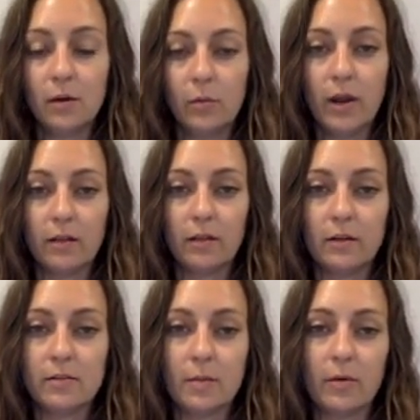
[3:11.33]
write a little
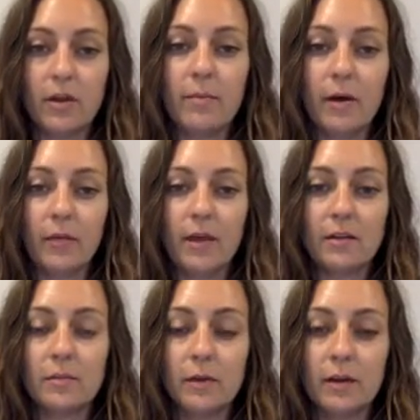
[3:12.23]
summary about that
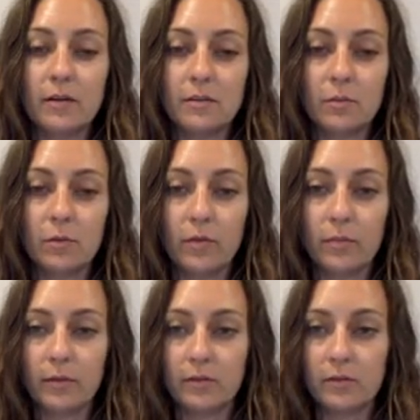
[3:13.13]
experience or what the
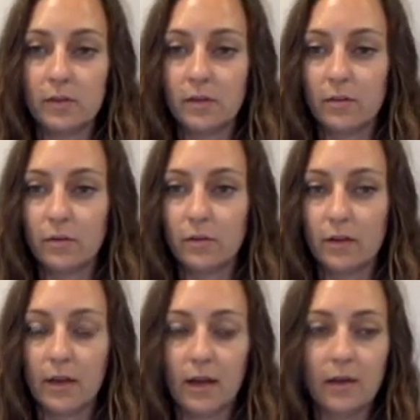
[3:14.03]
pictures are that we're looking at.